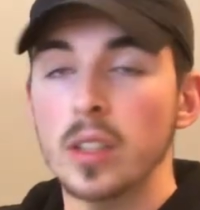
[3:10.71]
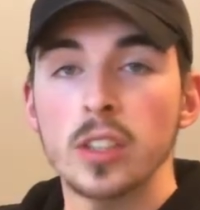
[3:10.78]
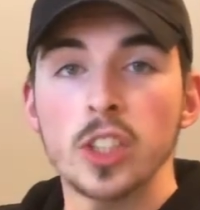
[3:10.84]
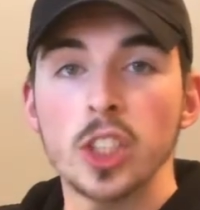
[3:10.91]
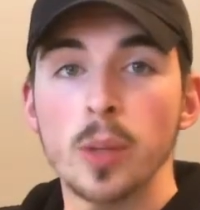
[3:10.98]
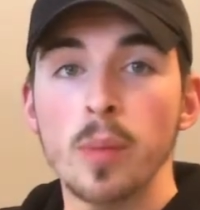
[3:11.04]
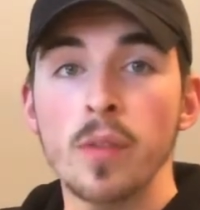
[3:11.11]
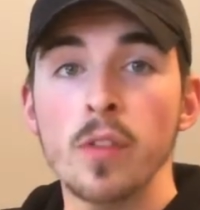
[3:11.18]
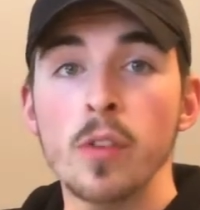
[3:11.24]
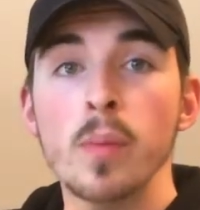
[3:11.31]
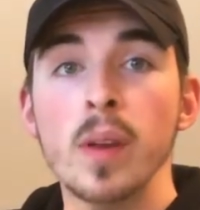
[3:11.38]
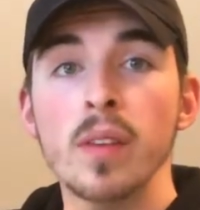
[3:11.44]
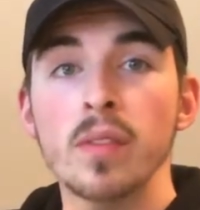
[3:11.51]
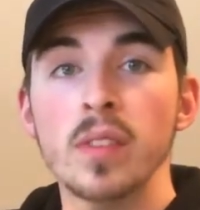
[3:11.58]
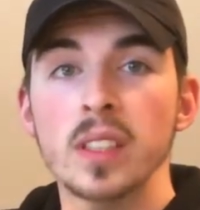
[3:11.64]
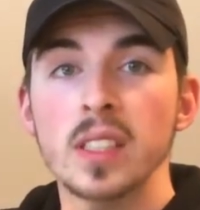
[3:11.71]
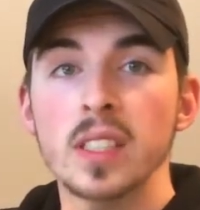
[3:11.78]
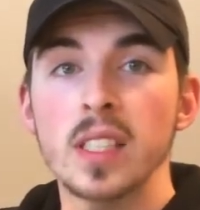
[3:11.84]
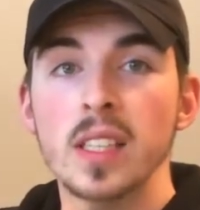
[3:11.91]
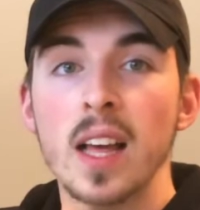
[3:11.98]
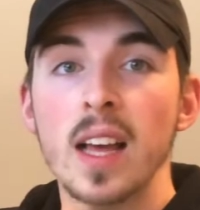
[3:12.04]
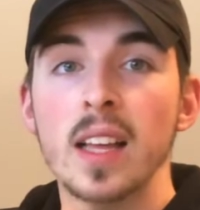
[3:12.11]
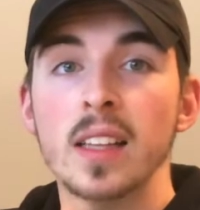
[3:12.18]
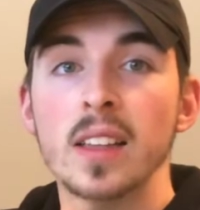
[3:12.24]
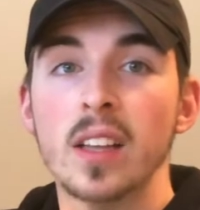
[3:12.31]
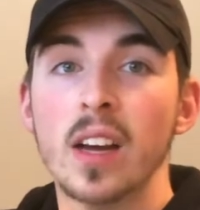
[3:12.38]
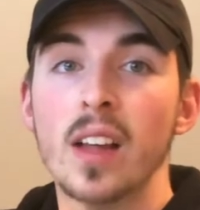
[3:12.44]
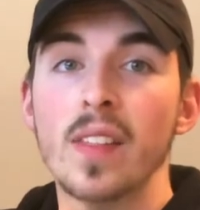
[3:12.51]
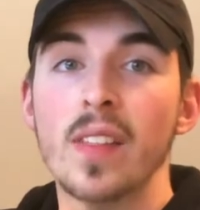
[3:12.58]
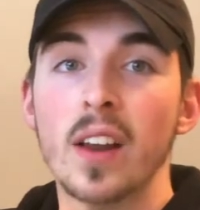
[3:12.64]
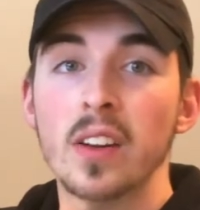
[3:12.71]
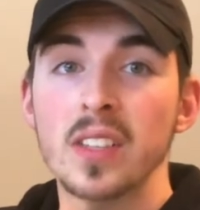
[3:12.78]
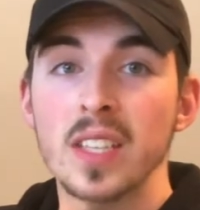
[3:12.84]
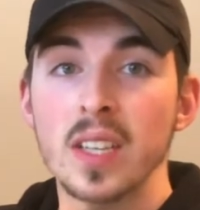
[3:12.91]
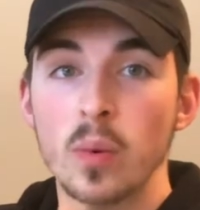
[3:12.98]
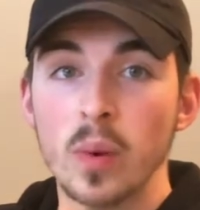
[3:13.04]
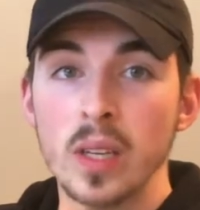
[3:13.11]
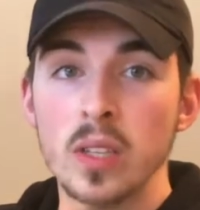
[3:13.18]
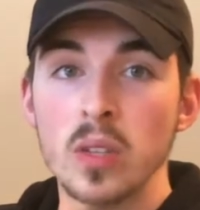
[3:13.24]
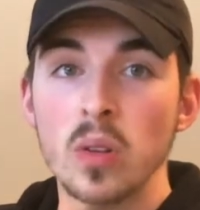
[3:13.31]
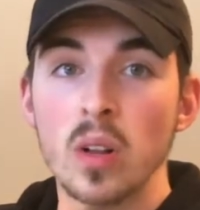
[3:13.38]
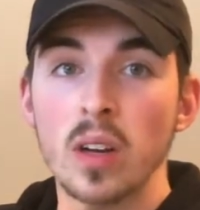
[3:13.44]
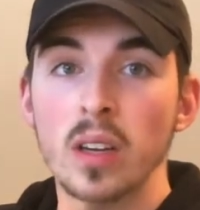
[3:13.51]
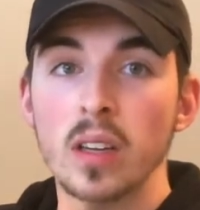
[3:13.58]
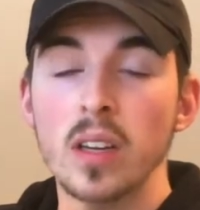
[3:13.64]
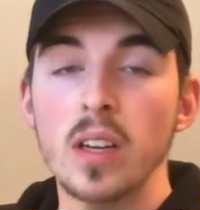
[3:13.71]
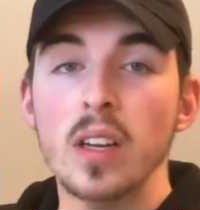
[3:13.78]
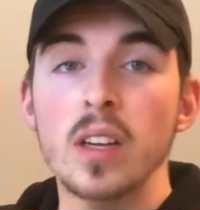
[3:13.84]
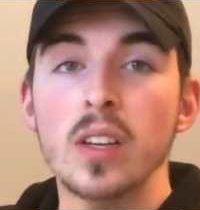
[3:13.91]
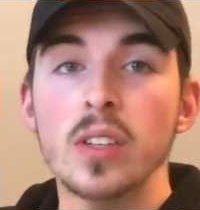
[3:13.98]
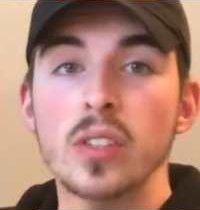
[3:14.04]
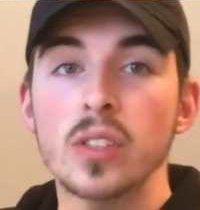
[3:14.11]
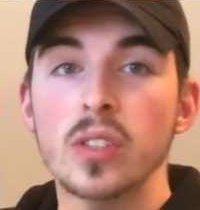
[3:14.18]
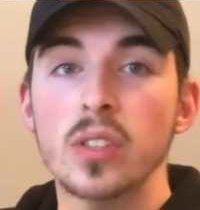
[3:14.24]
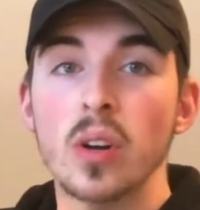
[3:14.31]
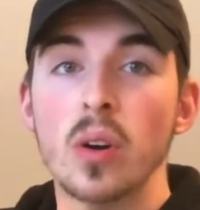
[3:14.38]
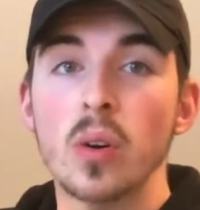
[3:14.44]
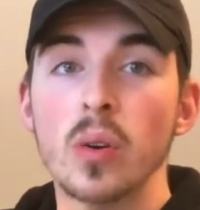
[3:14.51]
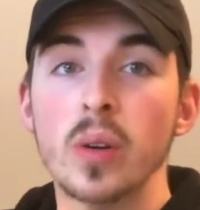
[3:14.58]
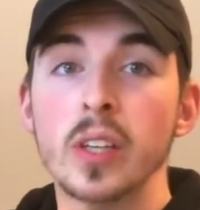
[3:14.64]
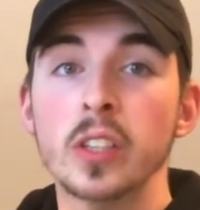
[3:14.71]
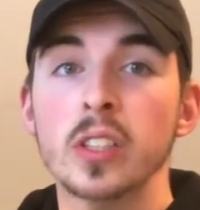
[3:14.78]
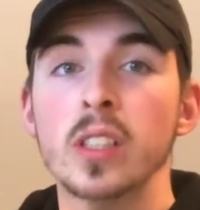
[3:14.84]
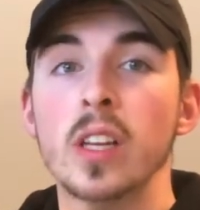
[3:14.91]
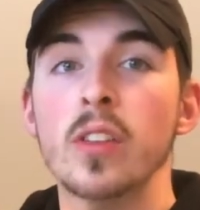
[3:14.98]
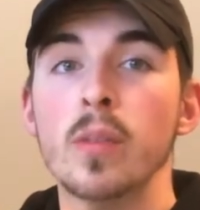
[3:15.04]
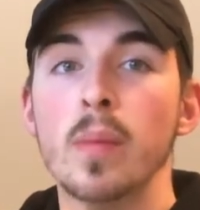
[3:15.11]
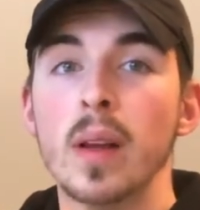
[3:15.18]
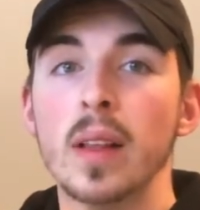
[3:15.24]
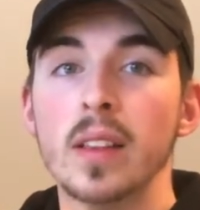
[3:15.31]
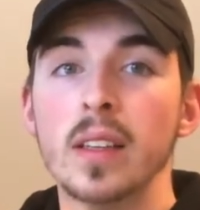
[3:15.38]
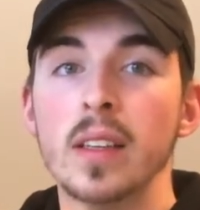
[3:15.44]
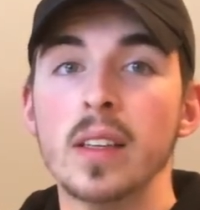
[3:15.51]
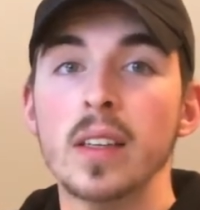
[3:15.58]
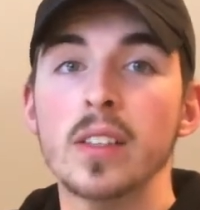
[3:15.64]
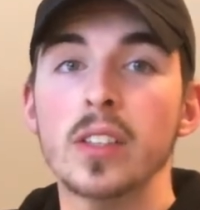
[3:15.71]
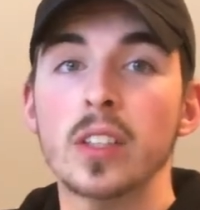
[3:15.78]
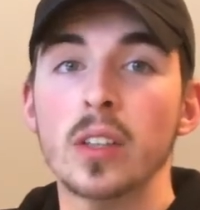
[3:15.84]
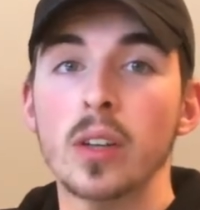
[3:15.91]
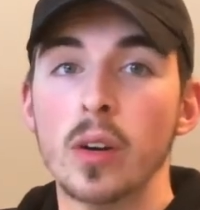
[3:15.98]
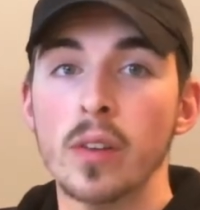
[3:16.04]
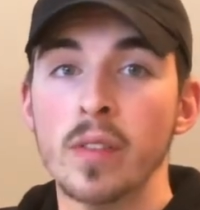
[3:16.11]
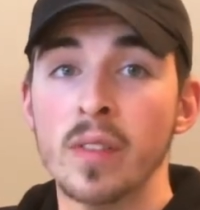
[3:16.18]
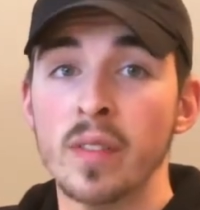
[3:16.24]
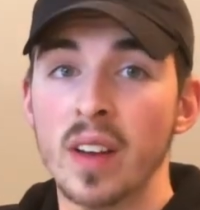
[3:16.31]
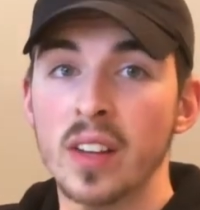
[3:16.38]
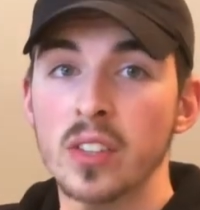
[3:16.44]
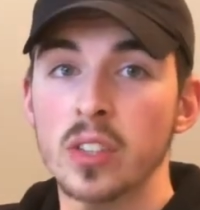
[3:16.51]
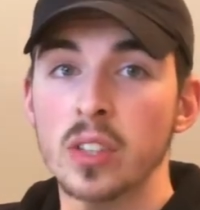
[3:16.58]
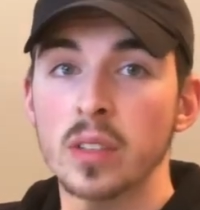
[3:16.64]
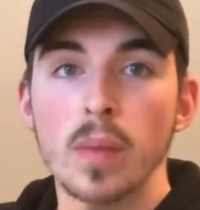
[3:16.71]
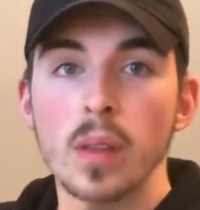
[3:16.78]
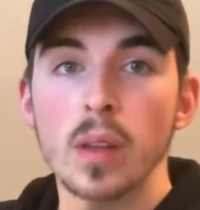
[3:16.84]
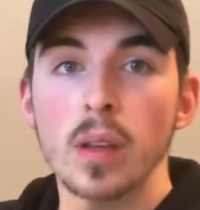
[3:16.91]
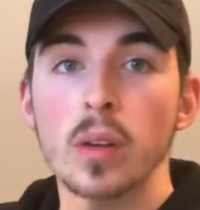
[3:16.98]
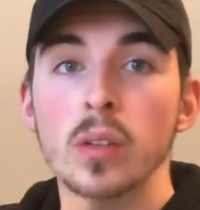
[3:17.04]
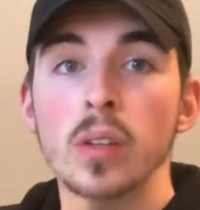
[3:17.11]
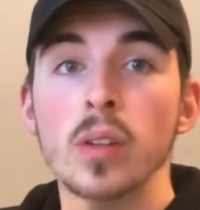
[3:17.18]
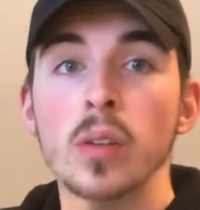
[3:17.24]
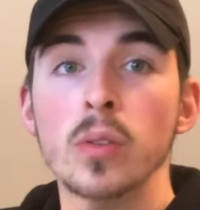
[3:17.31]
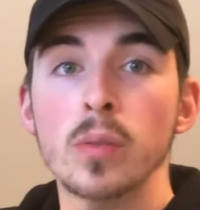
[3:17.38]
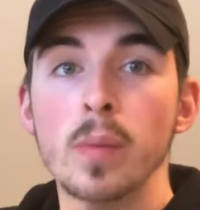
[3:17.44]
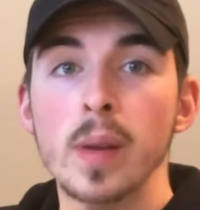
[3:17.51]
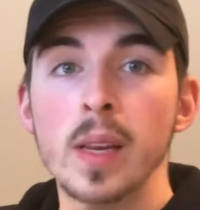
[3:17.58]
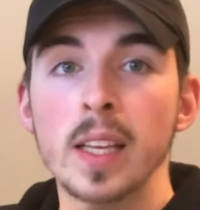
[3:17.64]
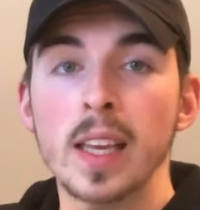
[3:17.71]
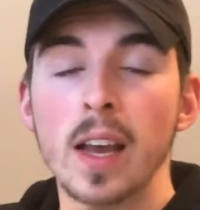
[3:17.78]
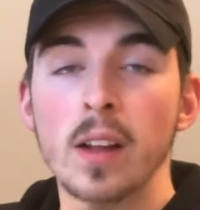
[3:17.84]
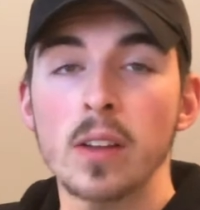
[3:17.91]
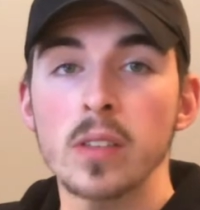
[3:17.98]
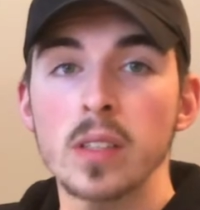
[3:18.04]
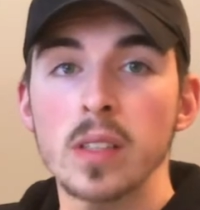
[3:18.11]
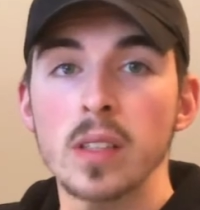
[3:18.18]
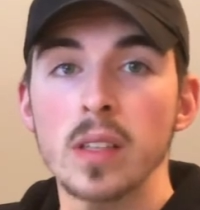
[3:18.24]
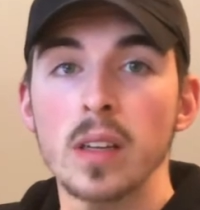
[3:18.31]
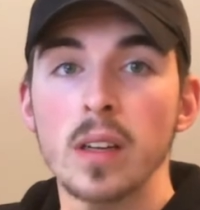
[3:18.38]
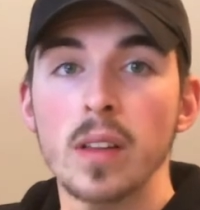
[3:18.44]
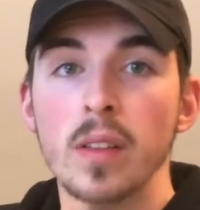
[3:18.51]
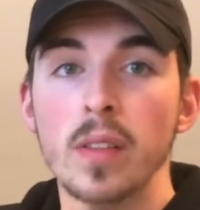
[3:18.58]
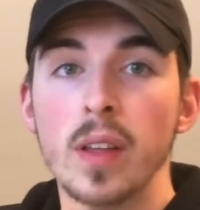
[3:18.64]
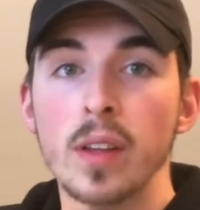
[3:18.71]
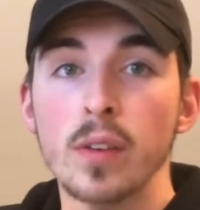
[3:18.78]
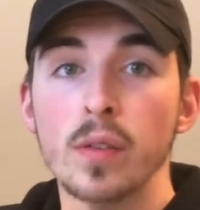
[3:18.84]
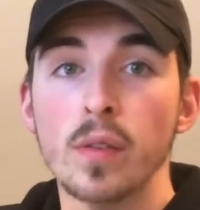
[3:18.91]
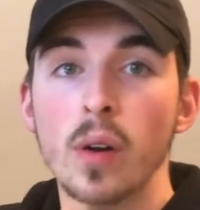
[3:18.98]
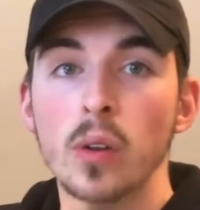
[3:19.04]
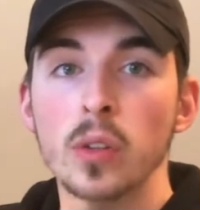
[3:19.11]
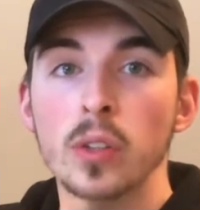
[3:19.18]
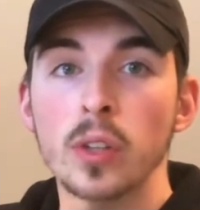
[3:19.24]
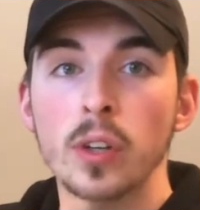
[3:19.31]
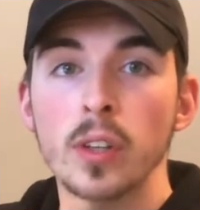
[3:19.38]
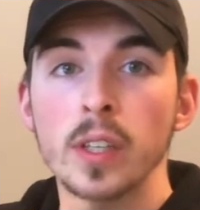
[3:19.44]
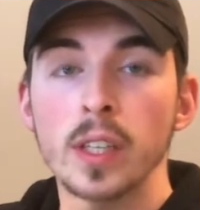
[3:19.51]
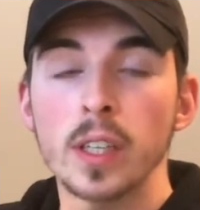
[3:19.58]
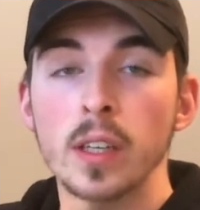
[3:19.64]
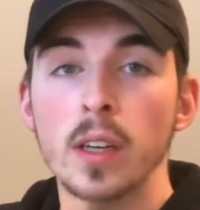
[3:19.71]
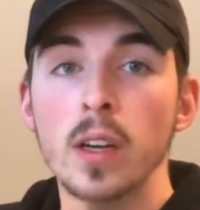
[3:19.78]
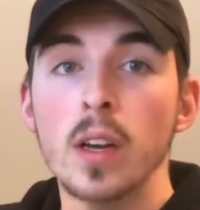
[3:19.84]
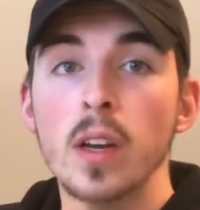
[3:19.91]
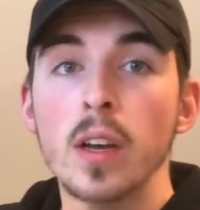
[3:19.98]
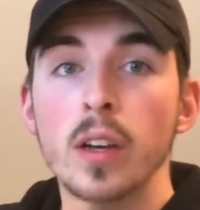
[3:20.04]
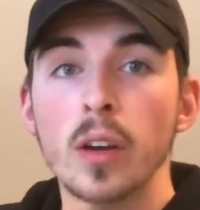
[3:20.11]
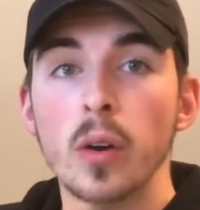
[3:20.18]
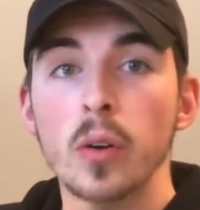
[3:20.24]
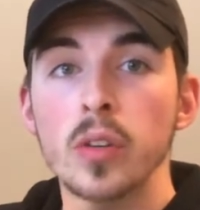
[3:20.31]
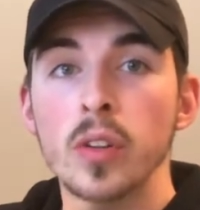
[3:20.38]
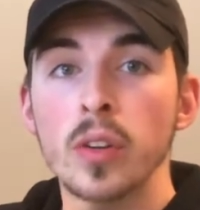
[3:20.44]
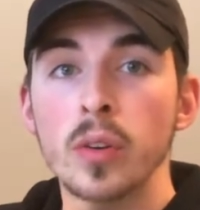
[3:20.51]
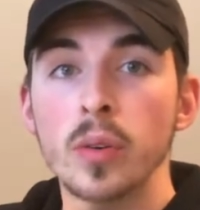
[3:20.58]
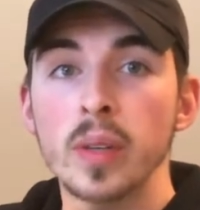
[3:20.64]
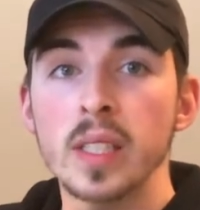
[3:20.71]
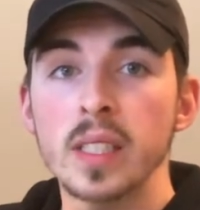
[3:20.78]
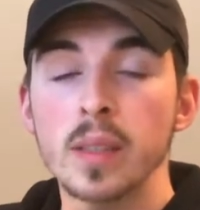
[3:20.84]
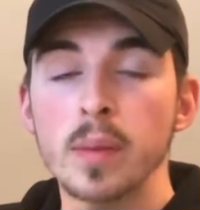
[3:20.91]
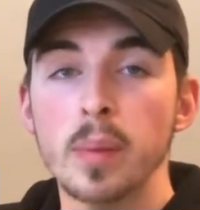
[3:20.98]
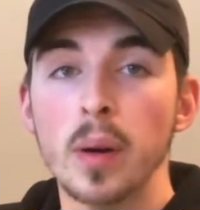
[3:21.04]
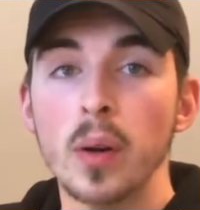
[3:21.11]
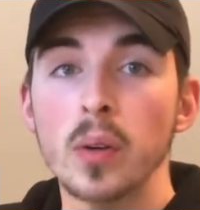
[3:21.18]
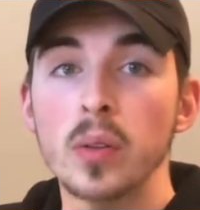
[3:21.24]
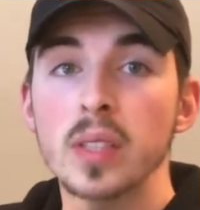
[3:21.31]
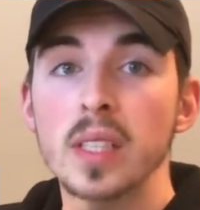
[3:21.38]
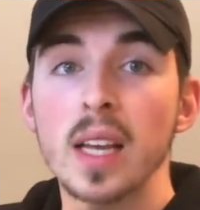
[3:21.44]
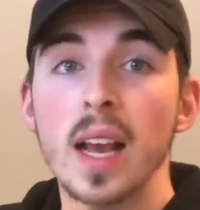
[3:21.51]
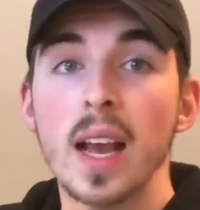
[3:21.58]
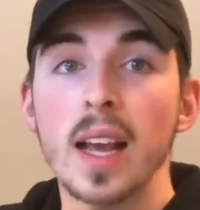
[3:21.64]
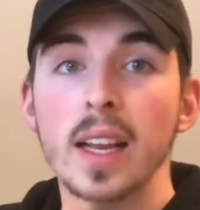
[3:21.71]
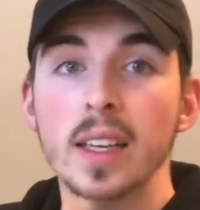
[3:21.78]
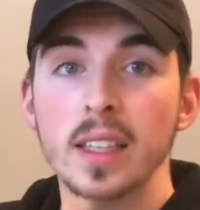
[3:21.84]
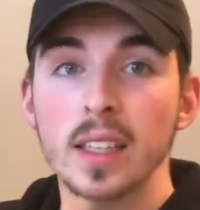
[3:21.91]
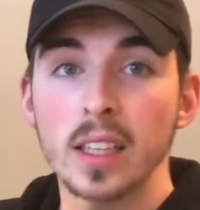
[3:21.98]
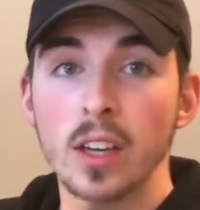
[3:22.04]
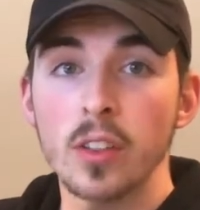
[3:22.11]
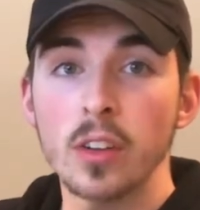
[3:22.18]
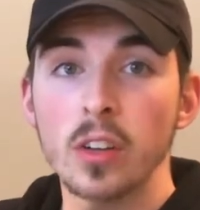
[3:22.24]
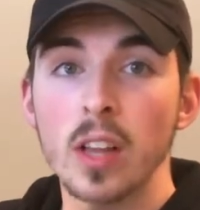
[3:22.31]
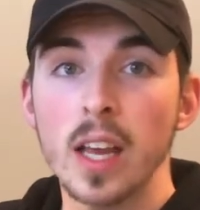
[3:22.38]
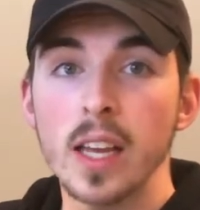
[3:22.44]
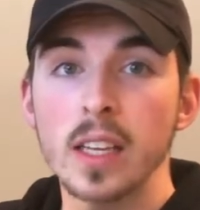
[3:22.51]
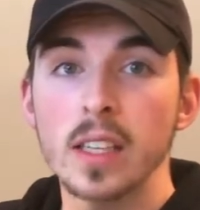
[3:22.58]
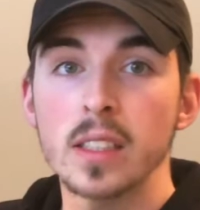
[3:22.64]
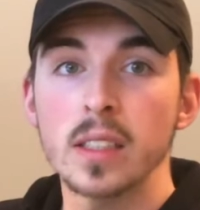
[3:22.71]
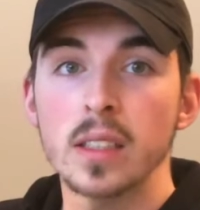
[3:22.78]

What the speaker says: Some of you may have listened to that and thought that'll take way too long, so here's another method to grow even faster. Go to those main accounts that you followed earlier, go to their recent post and click on their likes.